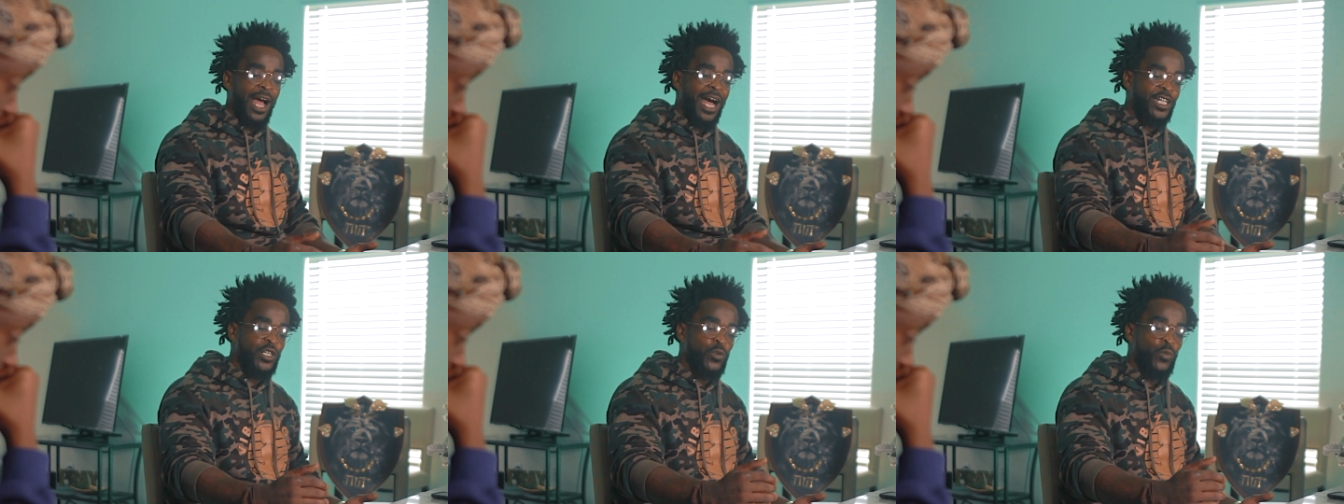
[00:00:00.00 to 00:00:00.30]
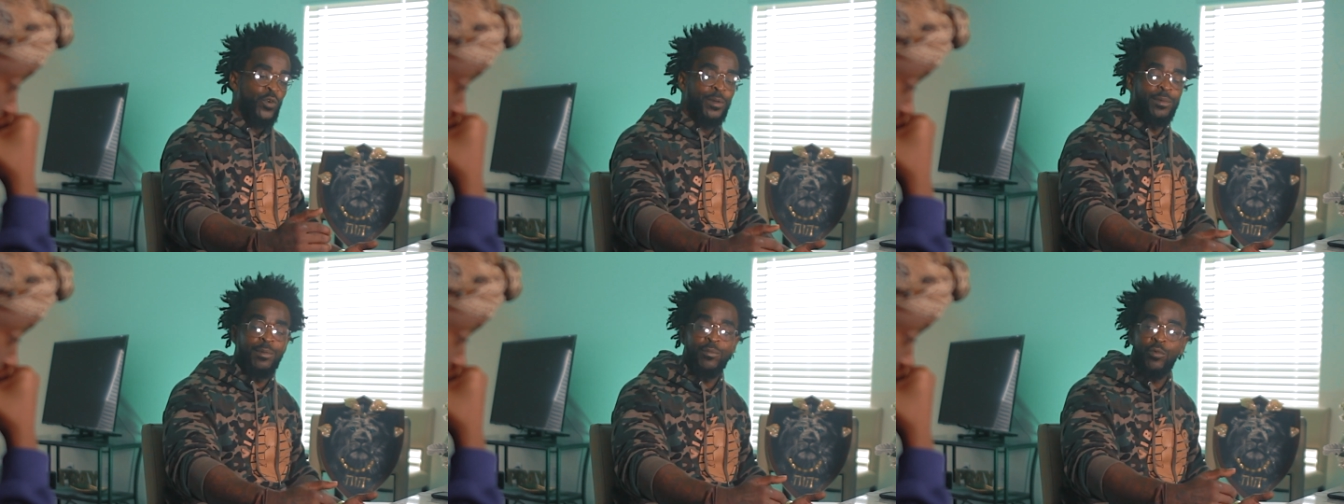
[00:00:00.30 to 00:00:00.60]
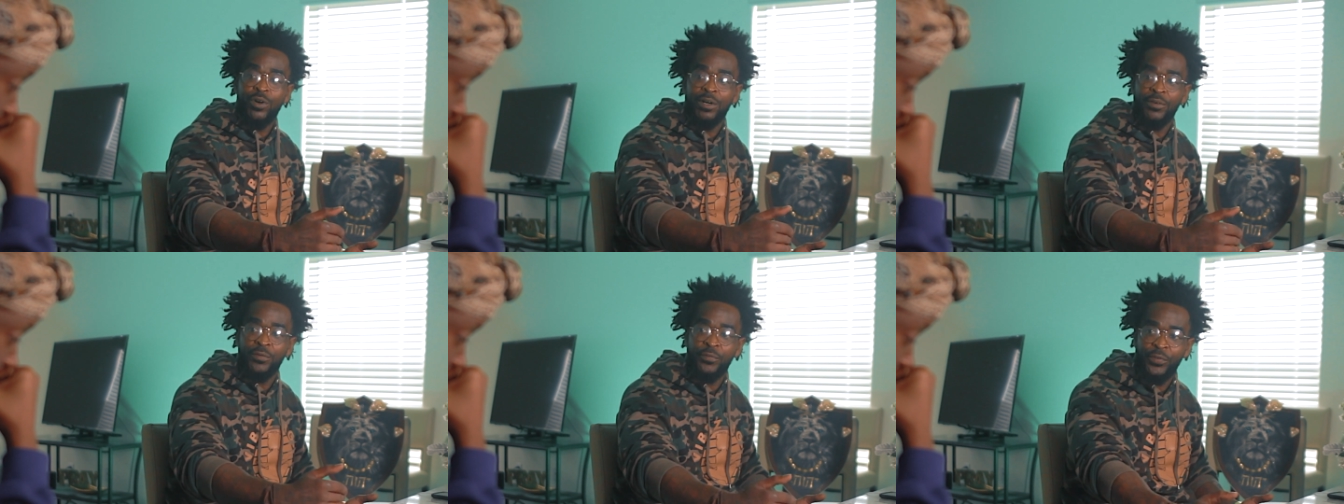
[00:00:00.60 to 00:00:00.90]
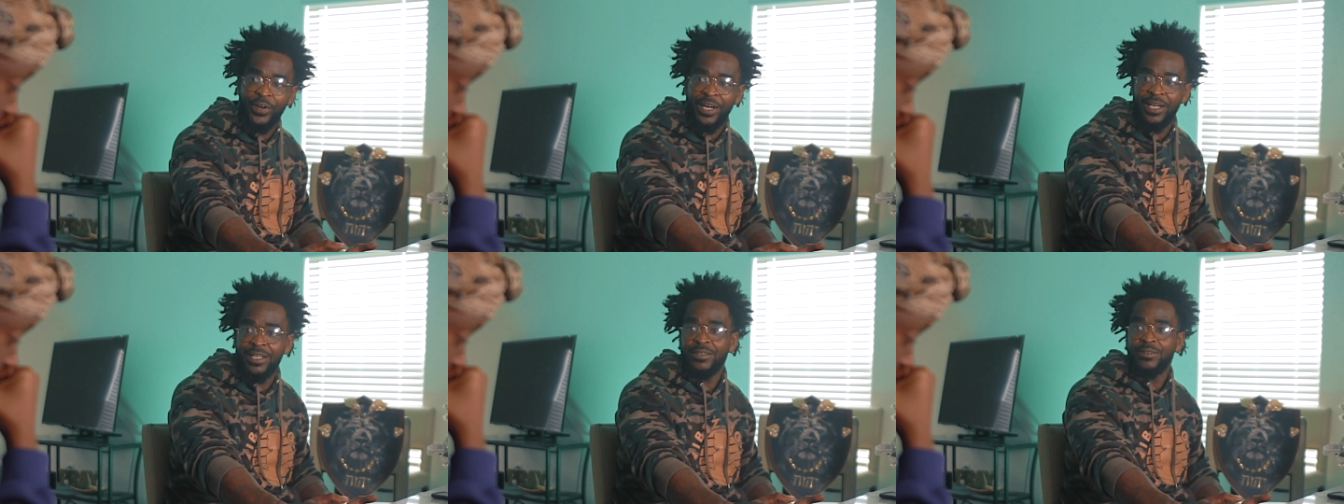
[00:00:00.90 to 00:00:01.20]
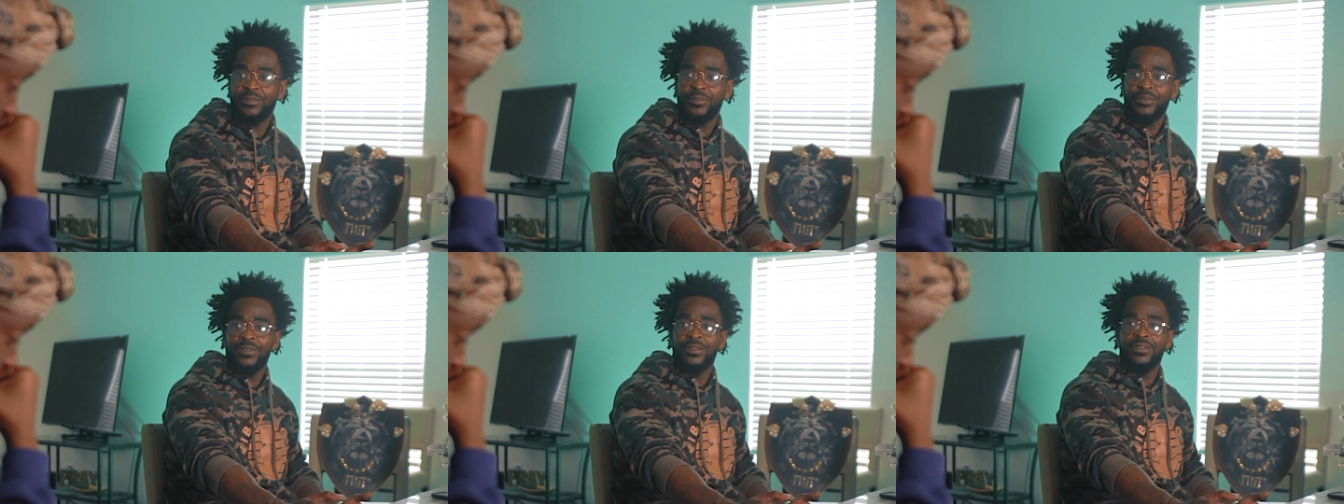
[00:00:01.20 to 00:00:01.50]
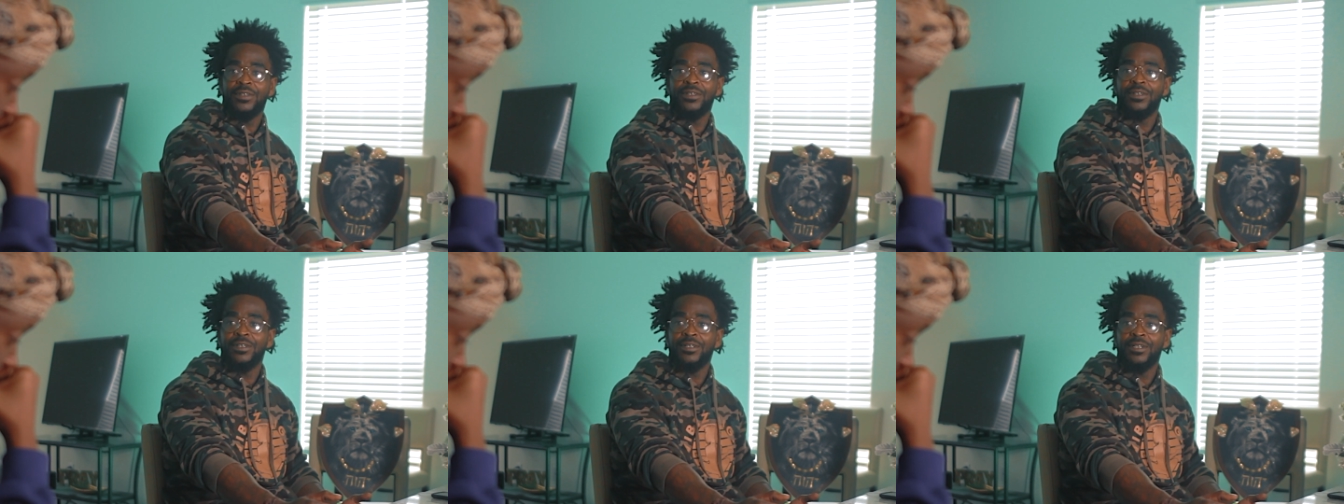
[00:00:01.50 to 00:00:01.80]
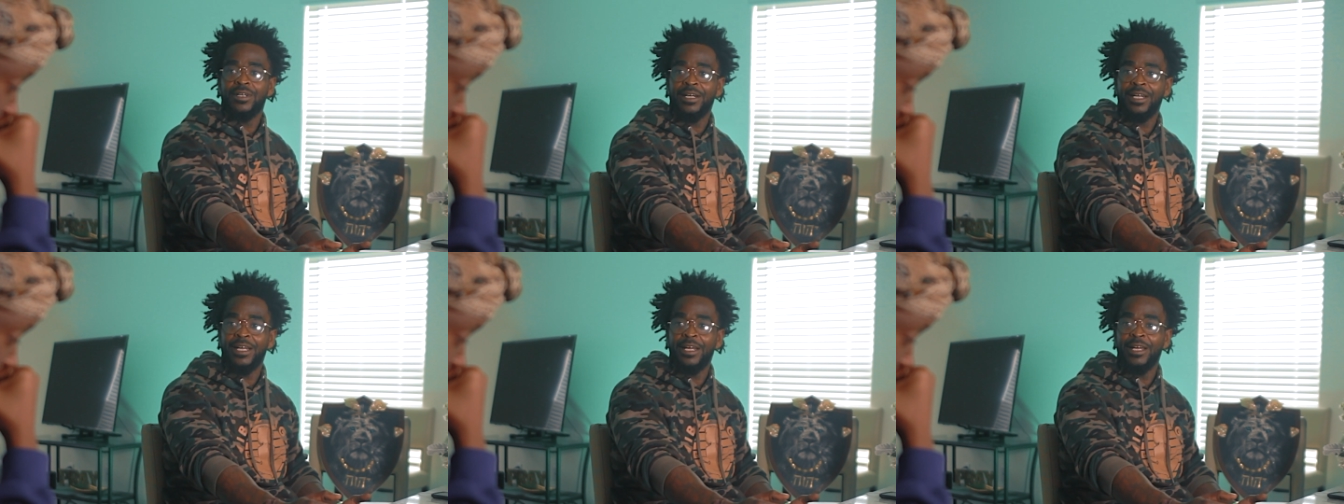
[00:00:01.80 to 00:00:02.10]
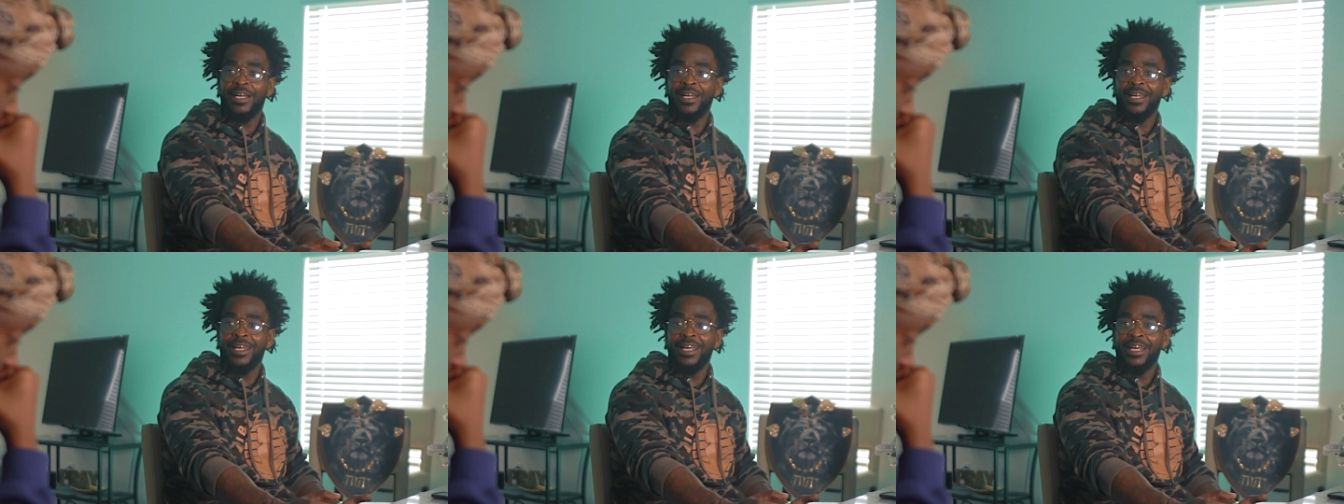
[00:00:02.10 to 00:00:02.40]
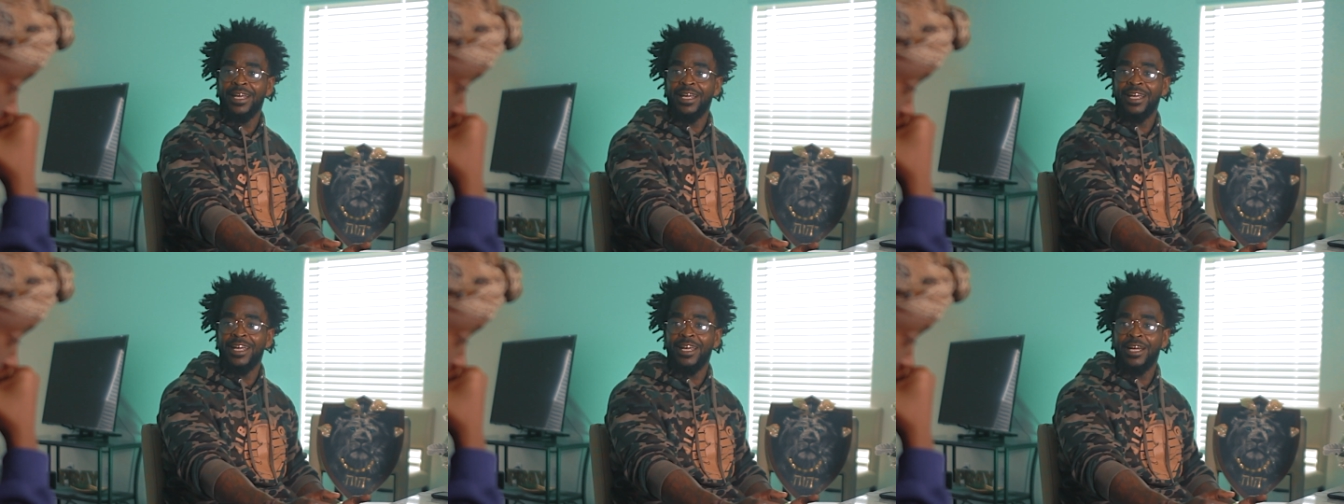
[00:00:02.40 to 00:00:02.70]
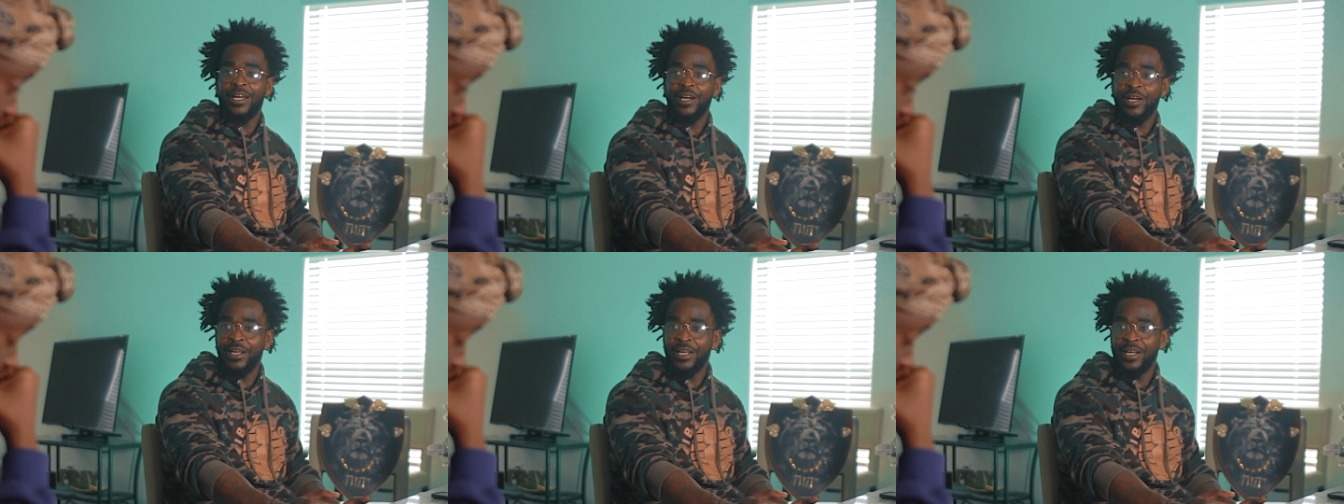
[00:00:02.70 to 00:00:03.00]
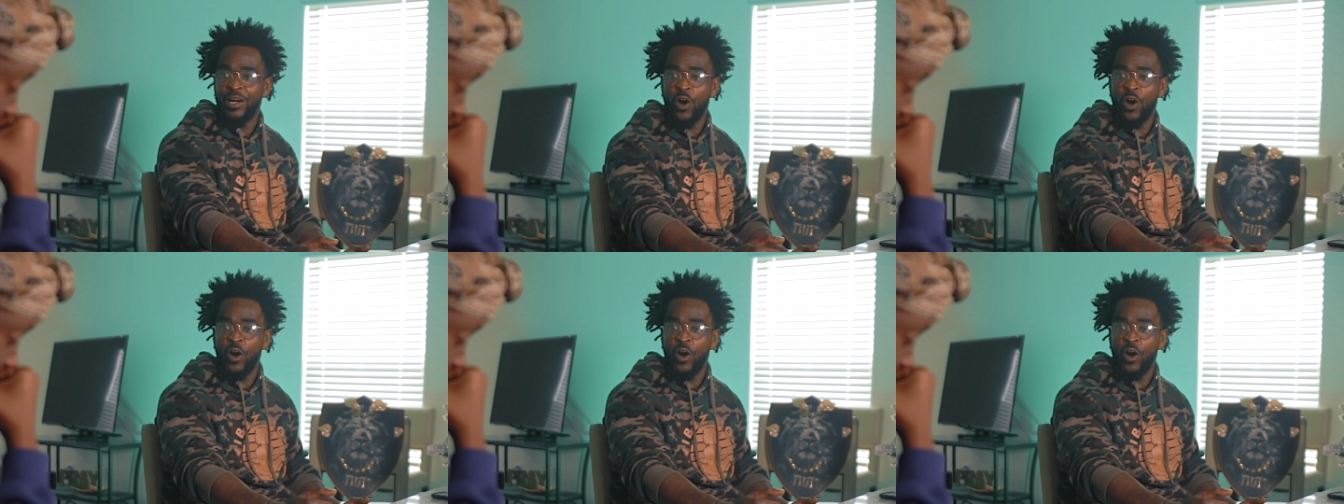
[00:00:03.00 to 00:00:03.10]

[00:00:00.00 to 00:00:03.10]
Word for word: I just want to be more effective, and, and,